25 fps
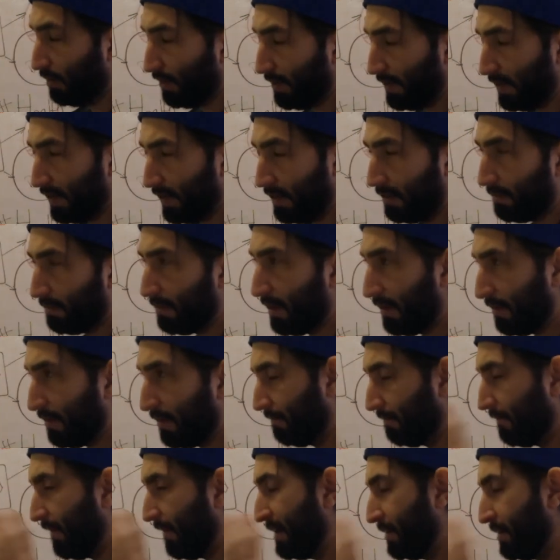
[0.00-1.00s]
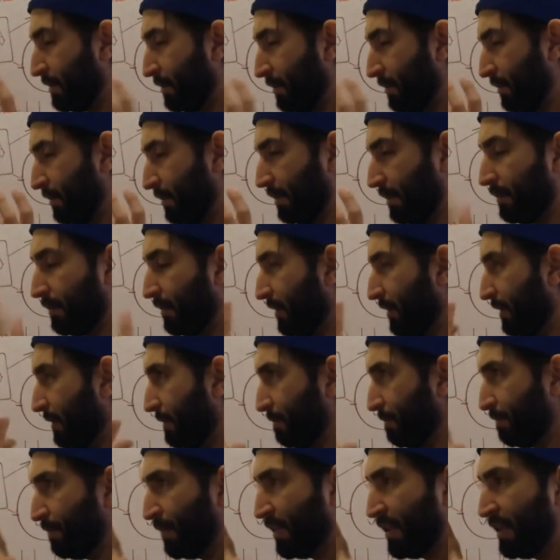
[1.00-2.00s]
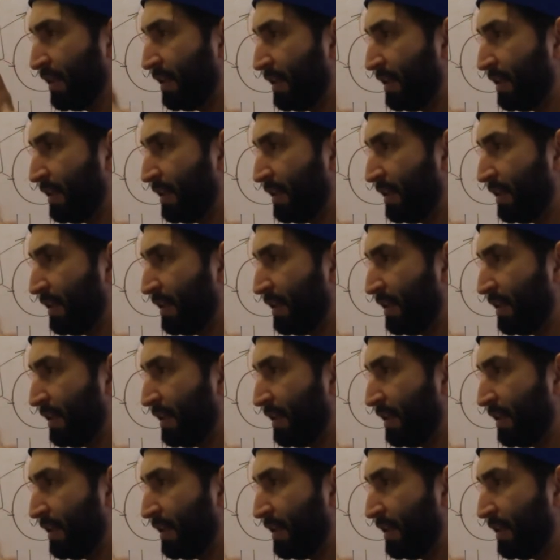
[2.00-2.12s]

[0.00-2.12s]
were thinking about the